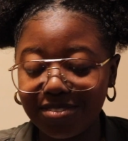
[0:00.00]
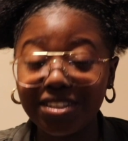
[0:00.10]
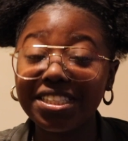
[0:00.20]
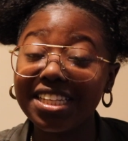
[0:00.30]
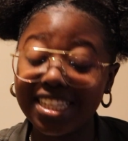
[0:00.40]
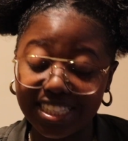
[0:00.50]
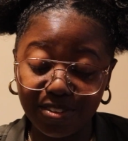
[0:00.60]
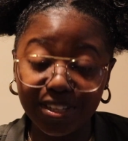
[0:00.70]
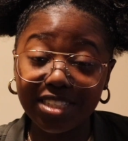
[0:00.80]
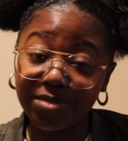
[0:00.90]
especially this
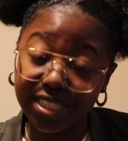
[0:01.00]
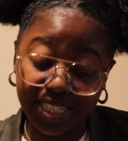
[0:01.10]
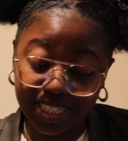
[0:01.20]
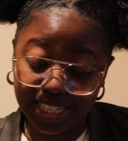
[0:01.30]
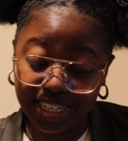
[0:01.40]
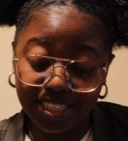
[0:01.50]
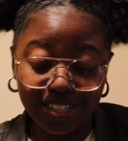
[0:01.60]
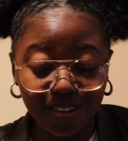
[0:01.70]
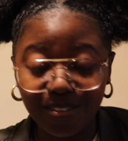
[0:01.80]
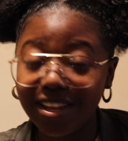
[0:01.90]
Christmas season,
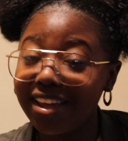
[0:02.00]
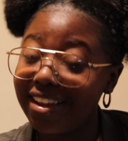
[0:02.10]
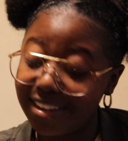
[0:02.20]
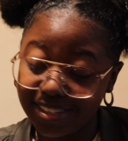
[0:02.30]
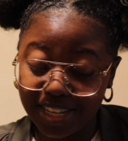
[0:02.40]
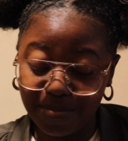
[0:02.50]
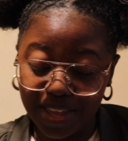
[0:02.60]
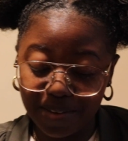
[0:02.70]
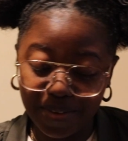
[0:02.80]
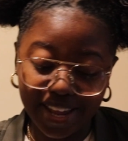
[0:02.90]
so keep
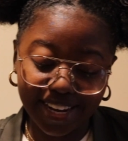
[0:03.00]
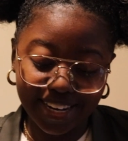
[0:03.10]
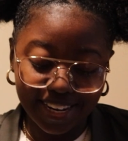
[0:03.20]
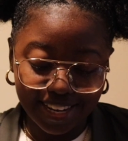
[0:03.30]
that in mind.